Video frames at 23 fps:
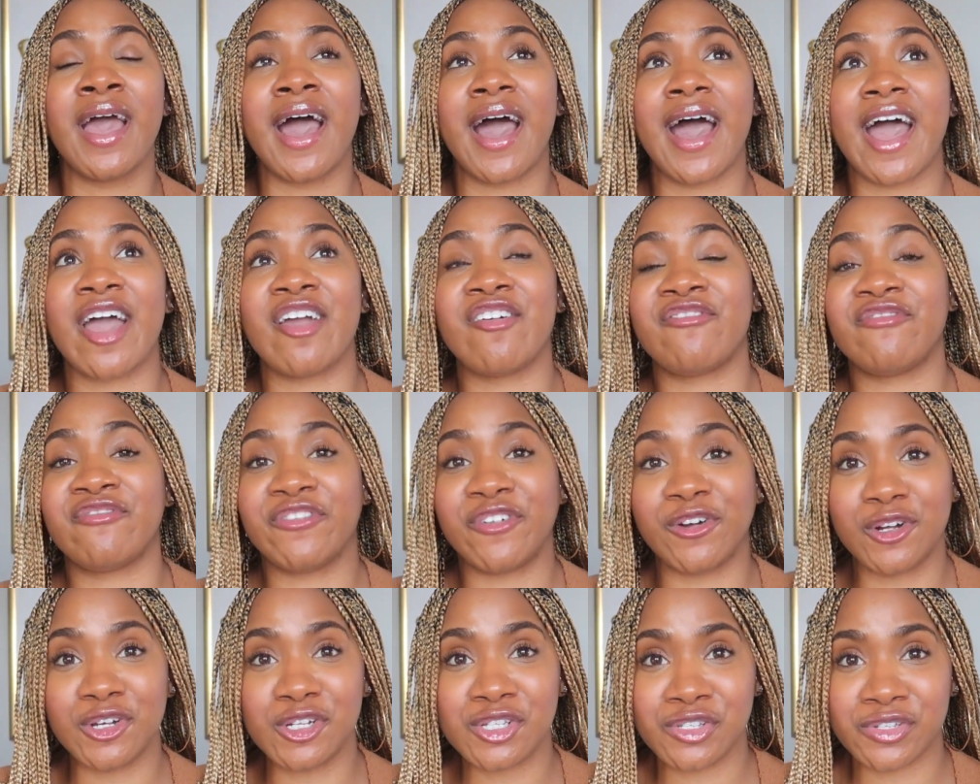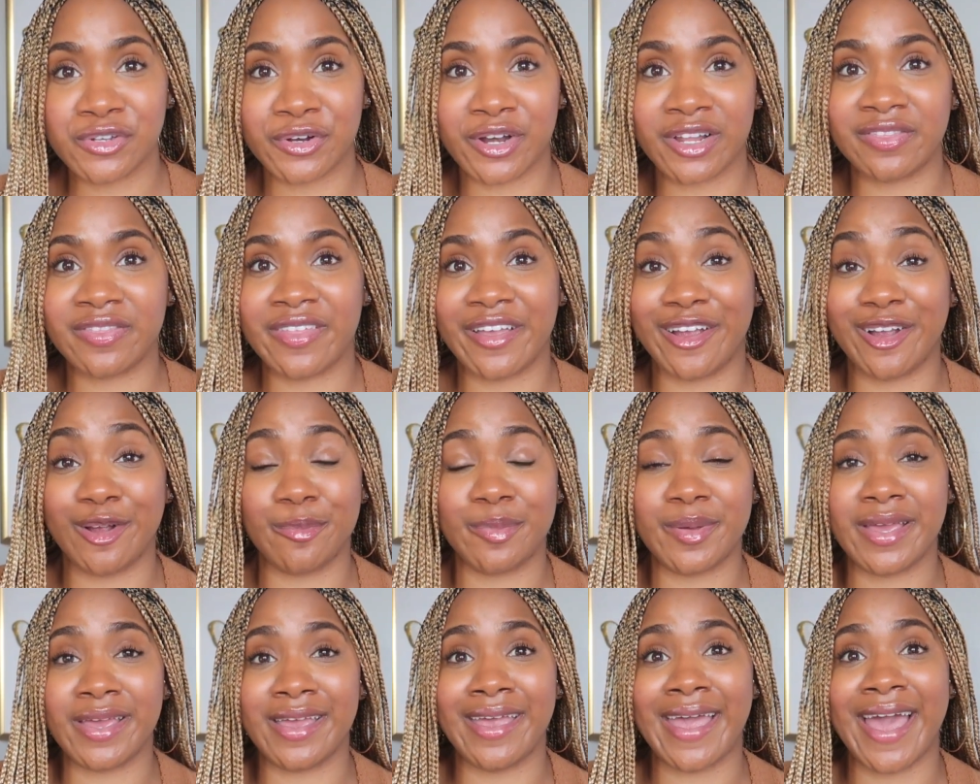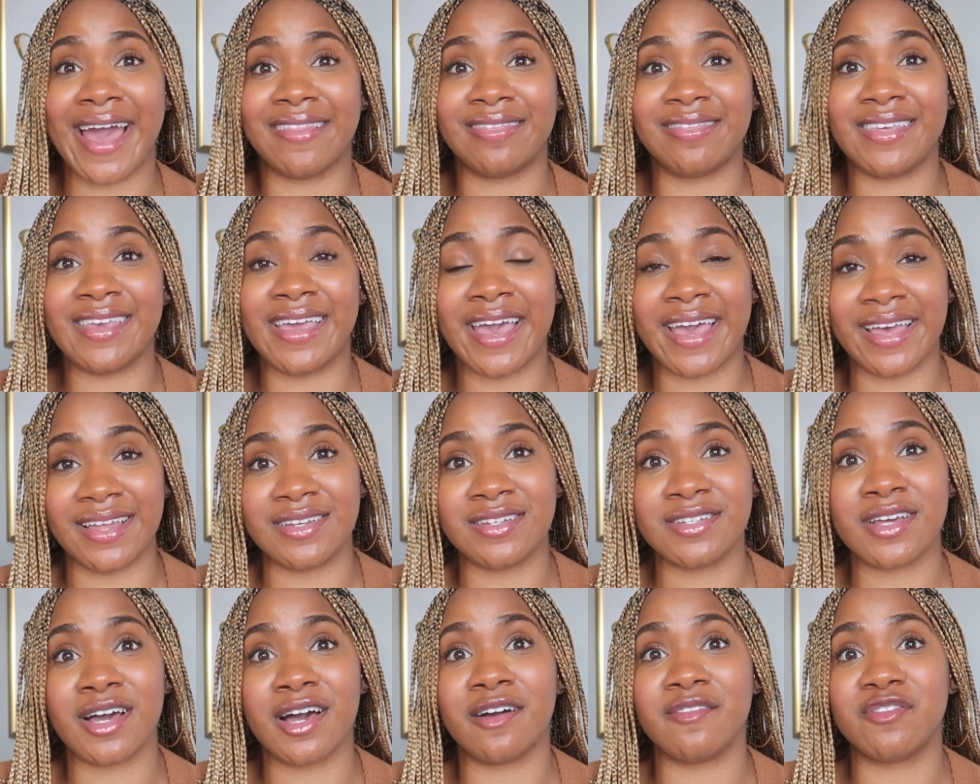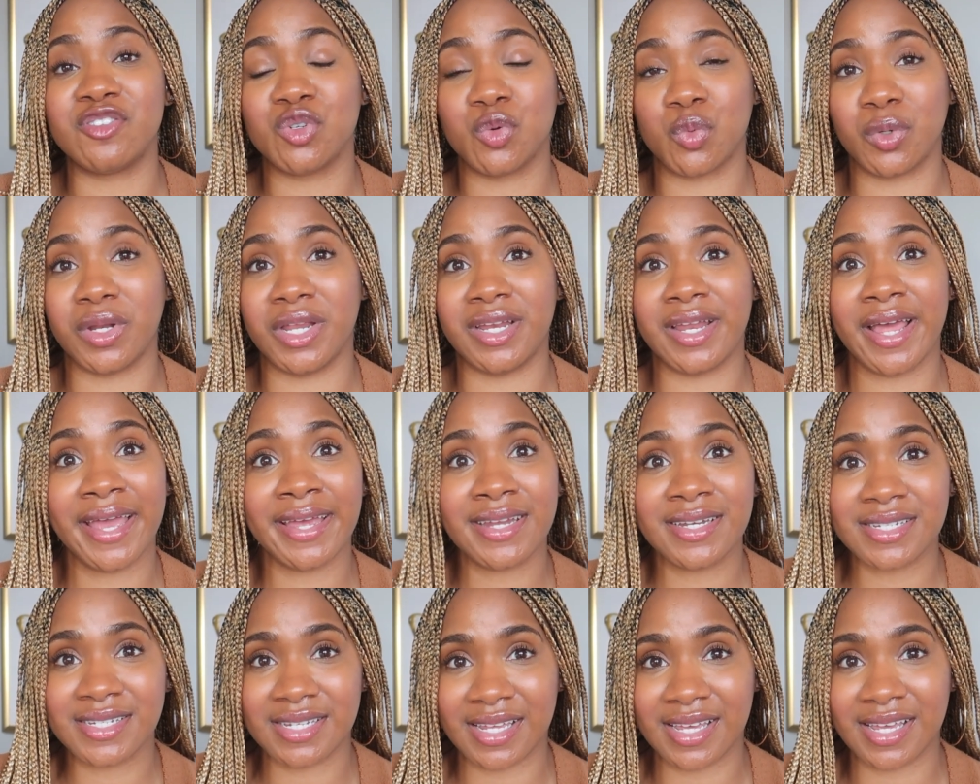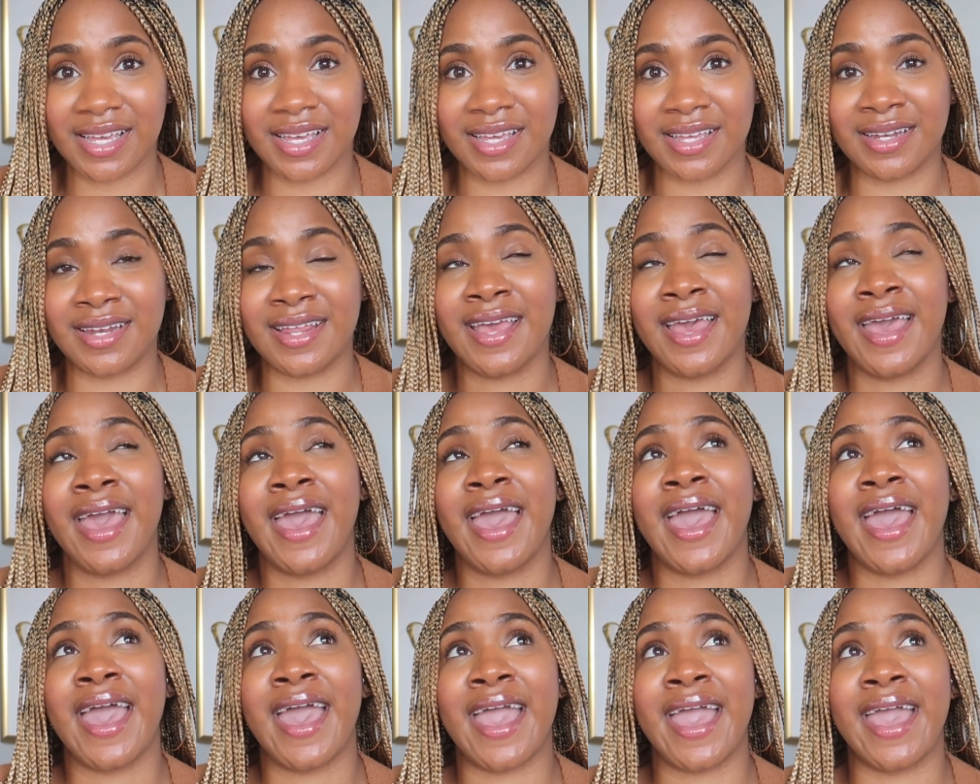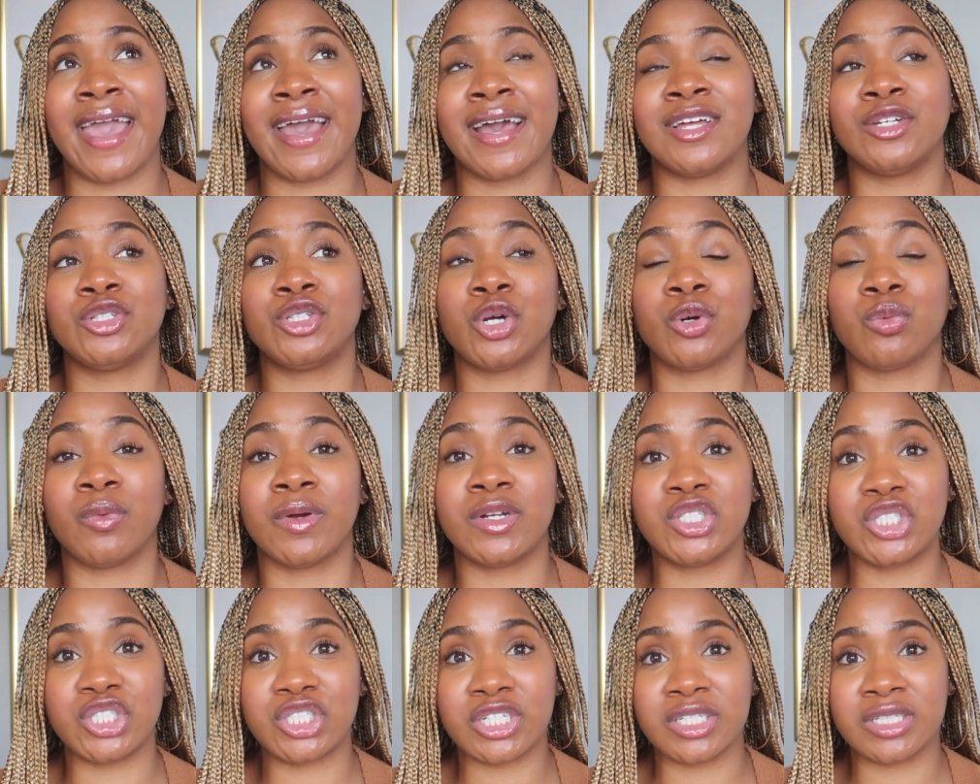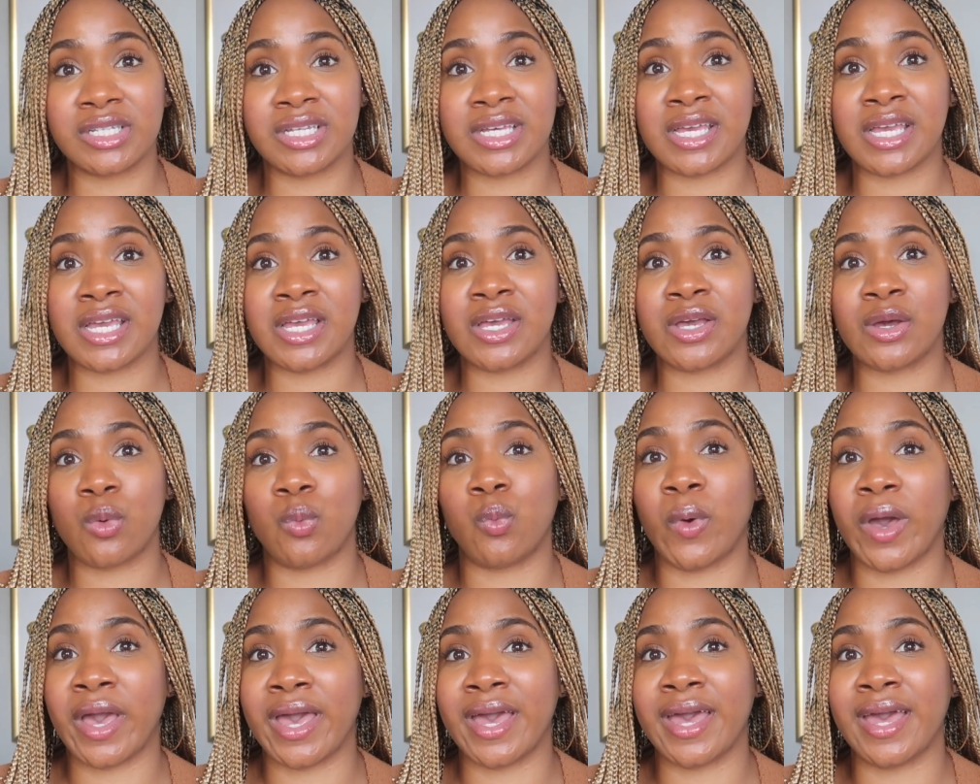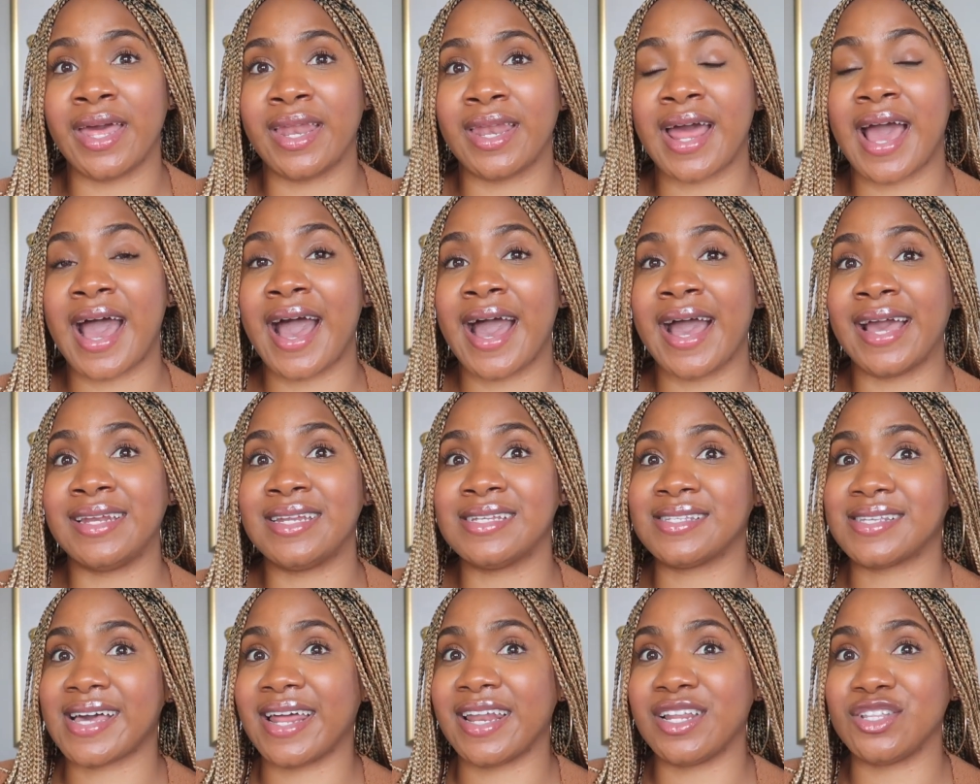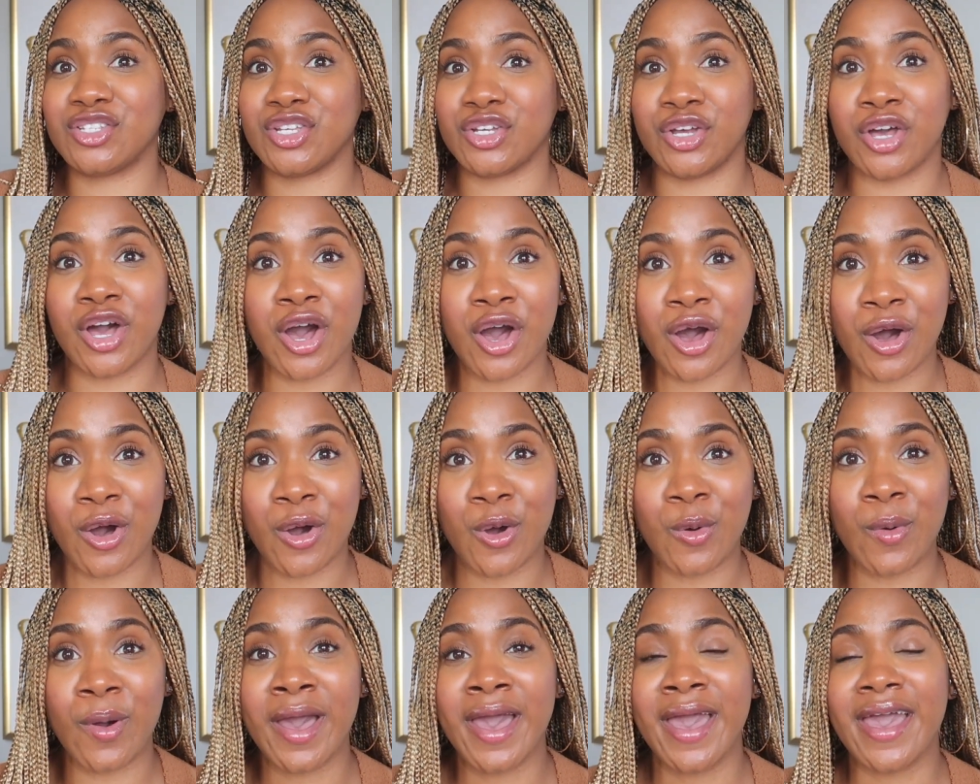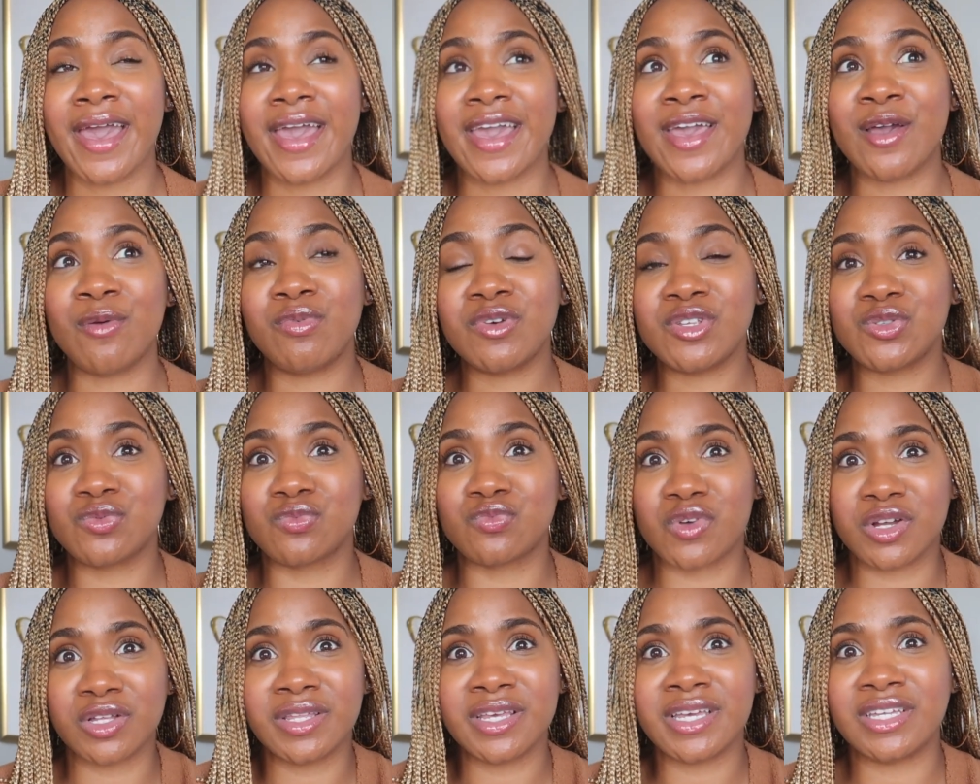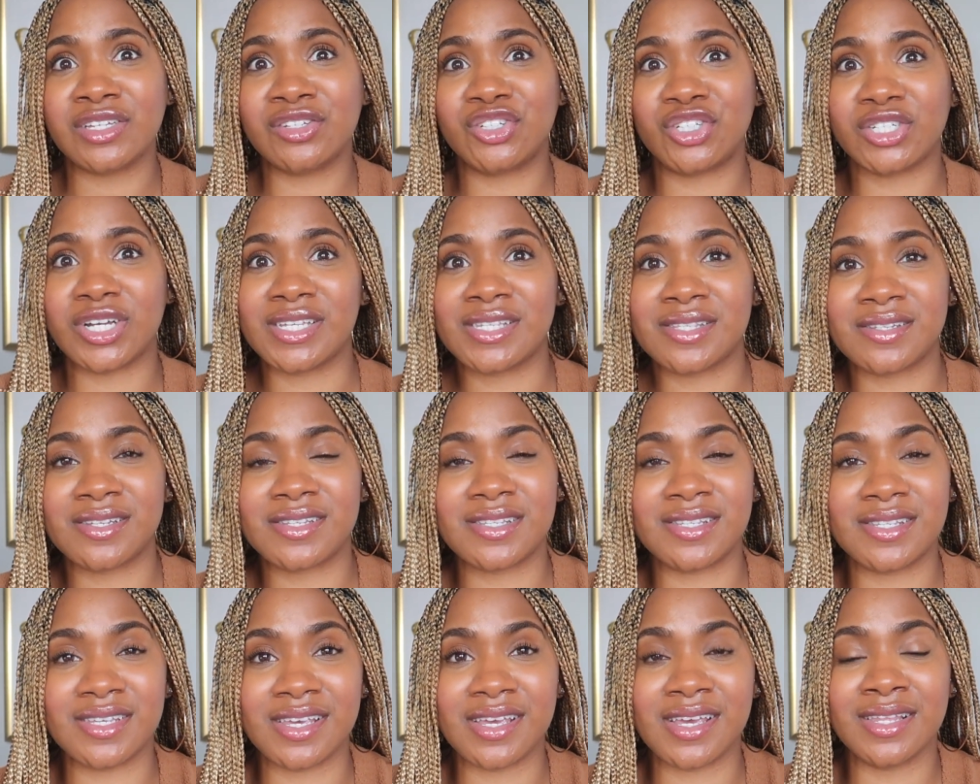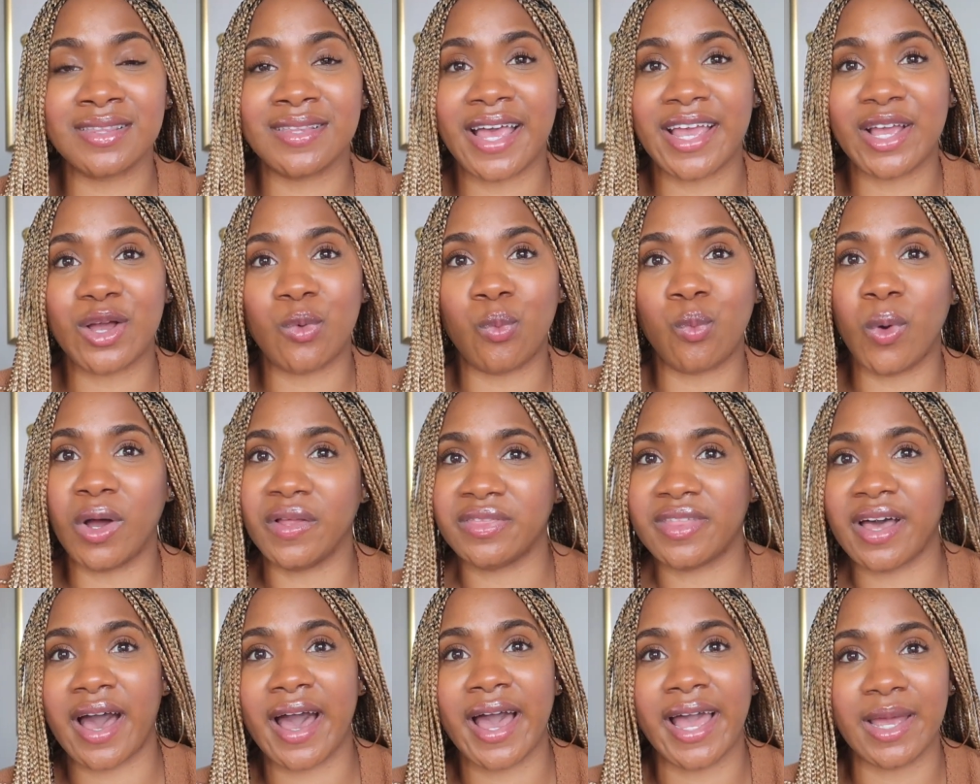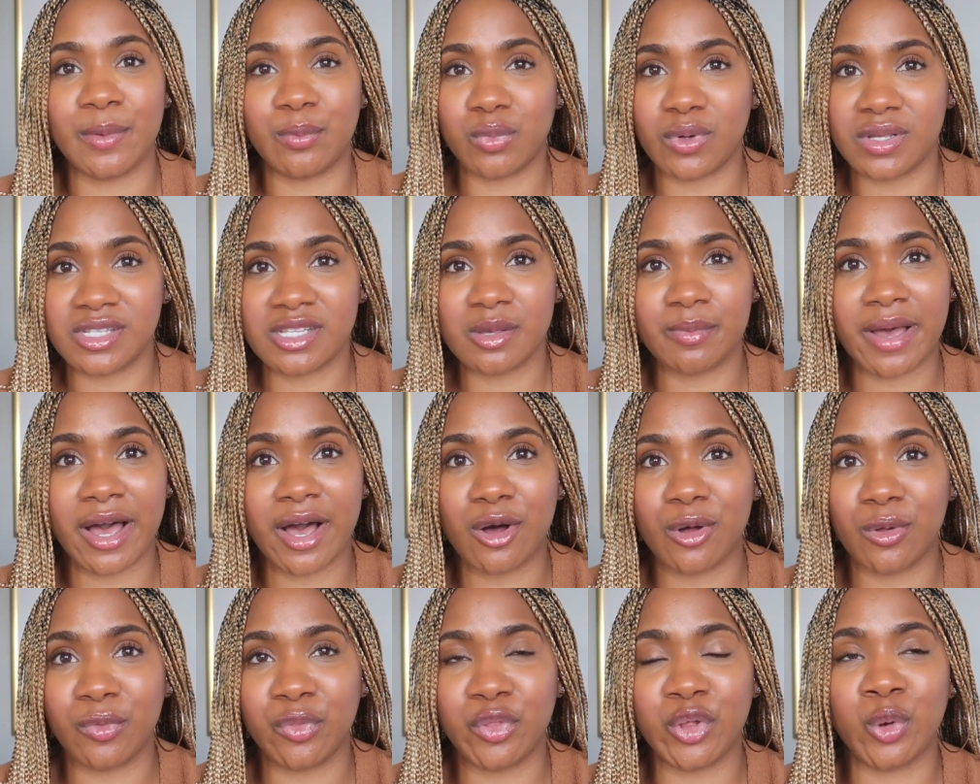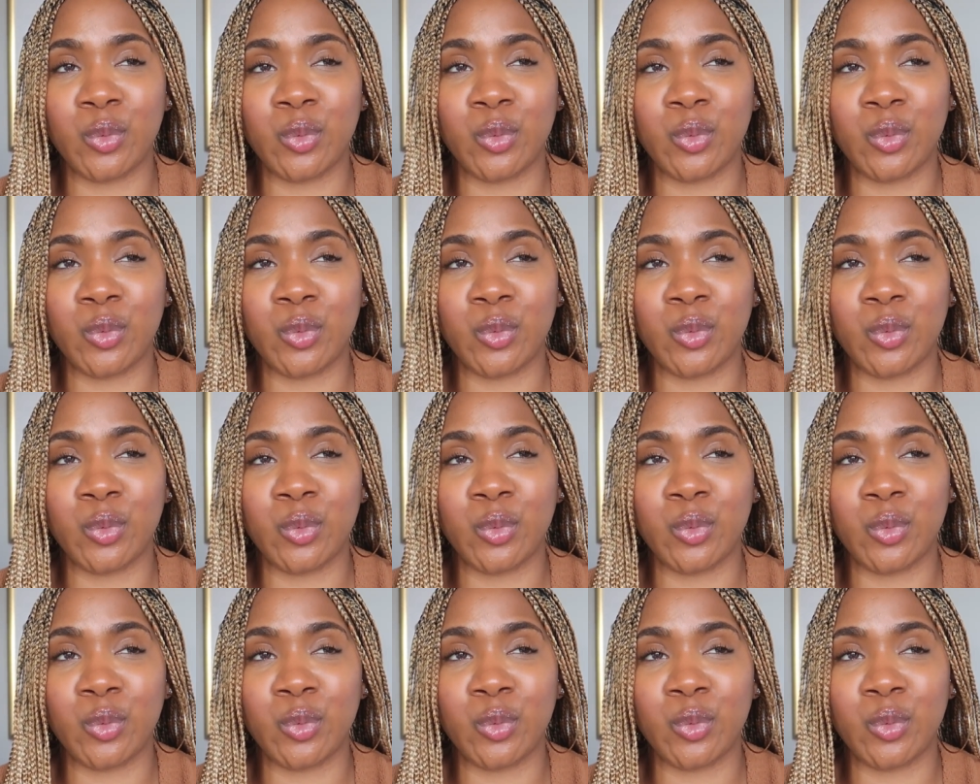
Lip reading: I first started therapy at the end of 2019, and originally when I decided to go, it was really just to see like what the hype was about.